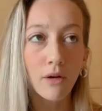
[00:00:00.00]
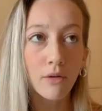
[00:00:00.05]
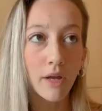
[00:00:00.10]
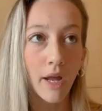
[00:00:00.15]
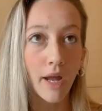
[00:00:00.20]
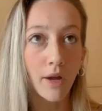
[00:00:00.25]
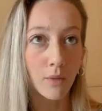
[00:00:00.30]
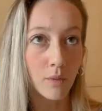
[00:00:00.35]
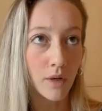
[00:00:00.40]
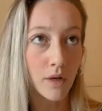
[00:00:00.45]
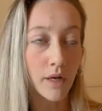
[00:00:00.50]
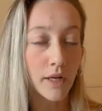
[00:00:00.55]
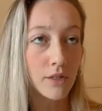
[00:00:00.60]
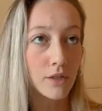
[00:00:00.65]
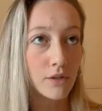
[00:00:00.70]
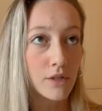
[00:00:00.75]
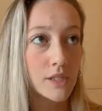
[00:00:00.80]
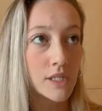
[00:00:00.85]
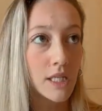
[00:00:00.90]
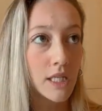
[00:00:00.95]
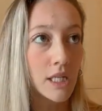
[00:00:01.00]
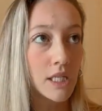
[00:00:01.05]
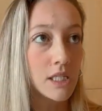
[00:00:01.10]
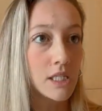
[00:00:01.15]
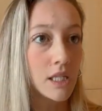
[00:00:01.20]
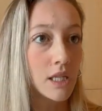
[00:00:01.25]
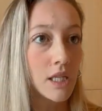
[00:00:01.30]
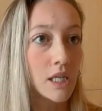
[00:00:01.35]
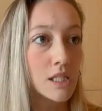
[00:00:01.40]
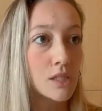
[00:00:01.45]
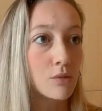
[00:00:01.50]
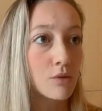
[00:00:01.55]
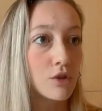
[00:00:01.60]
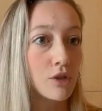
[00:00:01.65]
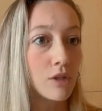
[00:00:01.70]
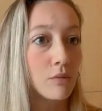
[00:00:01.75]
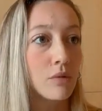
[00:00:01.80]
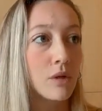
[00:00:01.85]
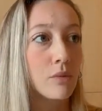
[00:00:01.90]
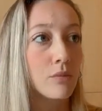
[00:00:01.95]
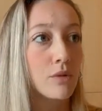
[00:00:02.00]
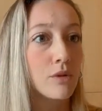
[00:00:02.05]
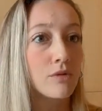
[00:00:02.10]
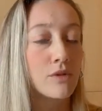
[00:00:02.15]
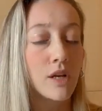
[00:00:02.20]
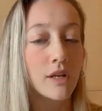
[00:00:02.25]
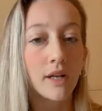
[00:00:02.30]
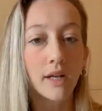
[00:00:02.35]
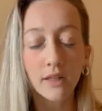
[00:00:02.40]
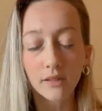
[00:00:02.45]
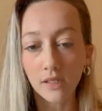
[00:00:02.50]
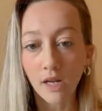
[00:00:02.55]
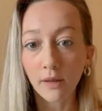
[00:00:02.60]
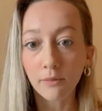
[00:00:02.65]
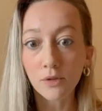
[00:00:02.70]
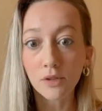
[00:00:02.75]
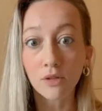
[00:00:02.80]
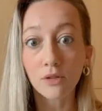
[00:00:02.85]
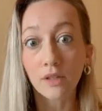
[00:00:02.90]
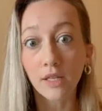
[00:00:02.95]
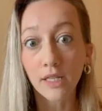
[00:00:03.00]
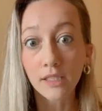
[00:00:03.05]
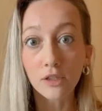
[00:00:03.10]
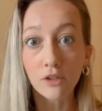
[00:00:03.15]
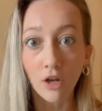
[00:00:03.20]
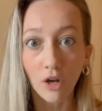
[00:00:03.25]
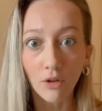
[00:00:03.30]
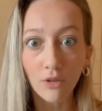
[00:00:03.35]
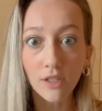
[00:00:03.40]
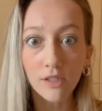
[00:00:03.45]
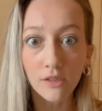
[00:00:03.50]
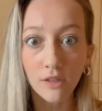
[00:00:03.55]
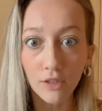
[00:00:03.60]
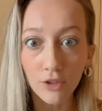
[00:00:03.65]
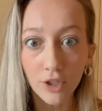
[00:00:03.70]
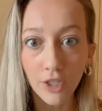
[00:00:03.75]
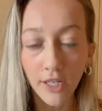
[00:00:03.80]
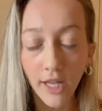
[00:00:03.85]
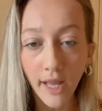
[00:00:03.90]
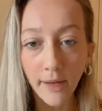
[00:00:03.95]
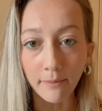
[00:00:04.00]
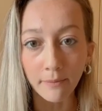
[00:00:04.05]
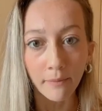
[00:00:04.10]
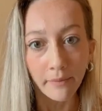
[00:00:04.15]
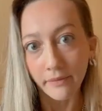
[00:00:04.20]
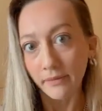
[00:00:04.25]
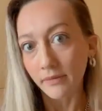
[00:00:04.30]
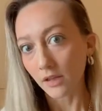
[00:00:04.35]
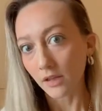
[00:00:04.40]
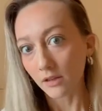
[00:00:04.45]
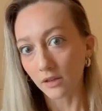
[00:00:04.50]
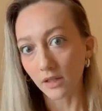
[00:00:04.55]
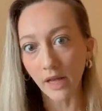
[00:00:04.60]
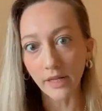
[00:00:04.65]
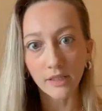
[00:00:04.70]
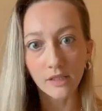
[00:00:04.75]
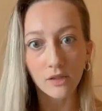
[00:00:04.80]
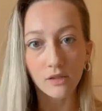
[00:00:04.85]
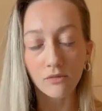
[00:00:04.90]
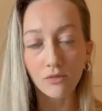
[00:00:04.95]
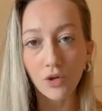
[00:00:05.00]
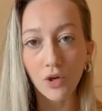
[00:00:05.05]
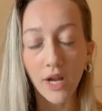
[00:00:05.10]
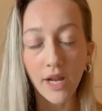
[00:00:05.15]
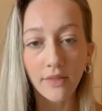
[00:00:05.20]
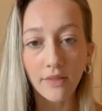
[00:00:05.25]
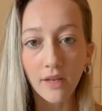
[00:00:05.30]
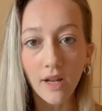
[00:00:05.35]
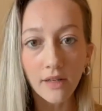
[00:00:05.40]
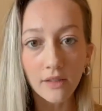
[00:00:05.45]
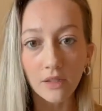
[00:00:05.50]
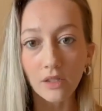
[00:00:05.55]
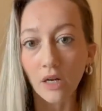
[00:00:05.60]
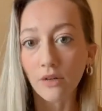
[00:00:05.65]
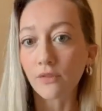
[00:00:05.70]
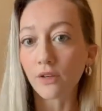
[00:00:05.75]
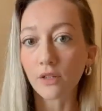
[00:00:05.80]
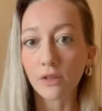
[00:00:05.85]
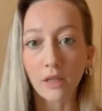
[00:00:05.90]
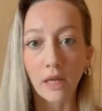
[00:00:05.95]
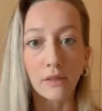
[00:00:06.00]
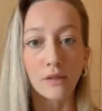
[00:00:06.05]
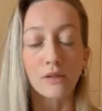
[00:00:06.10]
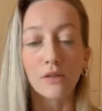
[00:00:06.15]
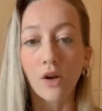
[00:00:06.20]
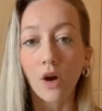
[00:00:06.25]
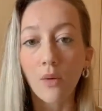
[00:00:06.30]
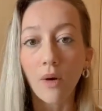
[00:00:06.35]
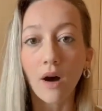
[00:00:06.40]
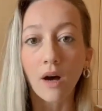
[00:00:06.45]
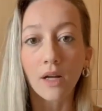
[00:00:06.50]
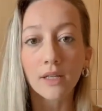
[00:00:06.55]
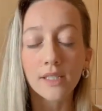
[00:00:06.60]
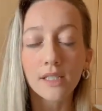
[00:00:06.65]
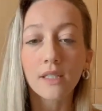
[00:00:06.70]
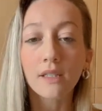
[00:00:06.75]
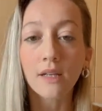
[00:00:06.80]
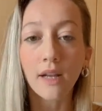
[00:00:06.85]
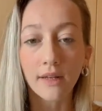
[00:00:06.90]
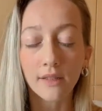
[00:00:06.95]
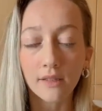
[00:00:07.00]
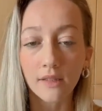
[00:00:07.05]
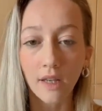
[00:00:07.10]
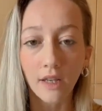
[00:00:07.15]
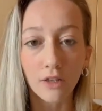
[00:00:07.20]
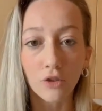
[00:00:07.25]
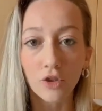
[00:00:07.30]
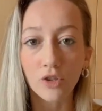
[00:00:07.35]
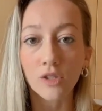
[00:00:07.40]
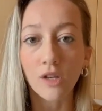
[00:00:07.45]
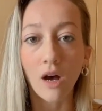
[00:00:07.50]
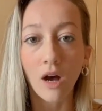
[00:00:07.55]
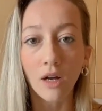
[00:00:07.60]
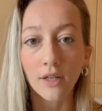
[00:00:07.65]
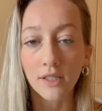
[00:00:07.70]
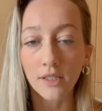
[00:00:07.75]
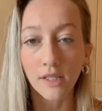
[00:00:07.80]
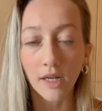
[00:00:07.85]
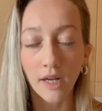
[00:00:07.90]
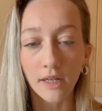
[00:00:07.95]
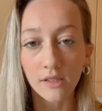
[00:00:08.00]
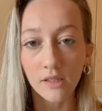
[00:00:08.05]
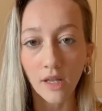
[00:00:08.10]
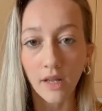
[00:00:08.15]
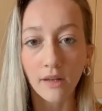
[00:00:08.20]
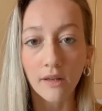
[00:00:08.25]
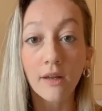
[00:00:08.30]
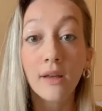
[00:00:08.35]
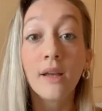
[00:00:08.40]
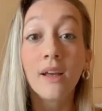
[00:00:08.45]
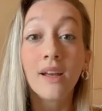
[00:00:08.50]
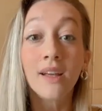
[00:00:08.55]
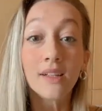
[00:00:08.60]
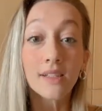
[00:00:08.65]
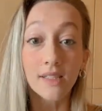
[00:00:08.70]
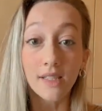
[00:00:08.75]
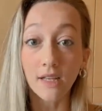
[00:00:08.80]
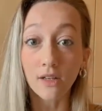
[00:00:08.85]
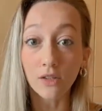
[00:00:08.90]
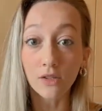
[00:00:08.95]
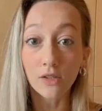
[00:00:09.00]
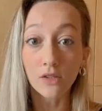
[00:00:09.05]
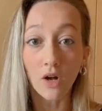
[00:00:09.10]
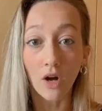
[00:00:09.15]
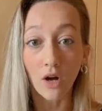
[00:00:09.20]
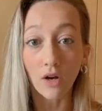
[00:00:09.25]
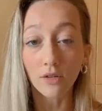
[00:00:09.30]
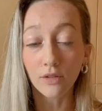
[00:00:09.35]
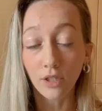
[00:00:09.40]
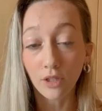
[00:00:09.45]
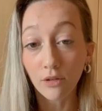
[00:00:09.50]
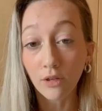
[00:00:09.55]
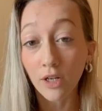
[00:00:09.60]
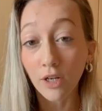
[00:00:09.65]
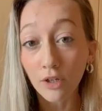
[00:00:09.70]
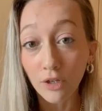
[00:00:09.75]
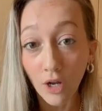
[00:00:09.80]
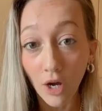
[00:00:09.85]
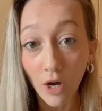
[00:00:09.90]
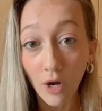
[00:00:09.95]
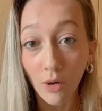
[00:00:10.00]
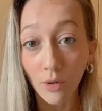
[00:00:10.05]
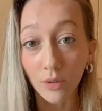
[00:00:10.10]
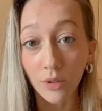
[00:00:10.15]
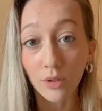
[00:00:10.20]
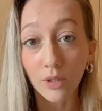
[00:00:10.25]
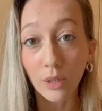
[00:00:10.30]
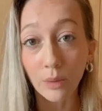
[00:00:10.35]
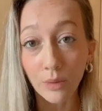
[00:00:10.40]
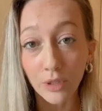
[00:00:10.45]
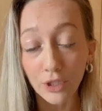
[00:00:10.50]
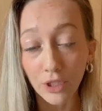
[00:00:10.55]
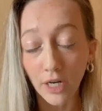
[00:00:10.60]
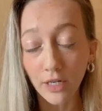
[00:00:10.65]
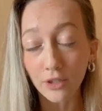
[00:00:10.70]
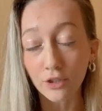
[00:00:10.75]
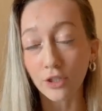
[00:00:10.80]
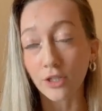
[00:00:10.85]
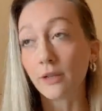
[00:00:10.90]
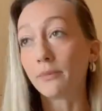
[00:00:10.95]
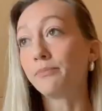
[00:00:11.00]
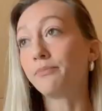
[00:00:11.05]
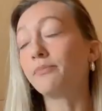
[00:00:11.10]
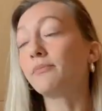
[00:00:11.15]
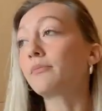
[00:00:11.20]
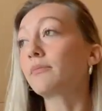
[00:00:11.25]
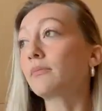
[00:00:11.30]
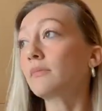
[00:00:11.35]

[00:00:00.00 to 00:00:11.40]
Okay, well, I noticed that I did this, which can be improved on next time. So let's go, let's launch it again. Let's create the next offer. Let's go on to the next thing. Just on to the next thing. Sales call. You get a no, you get a rejection.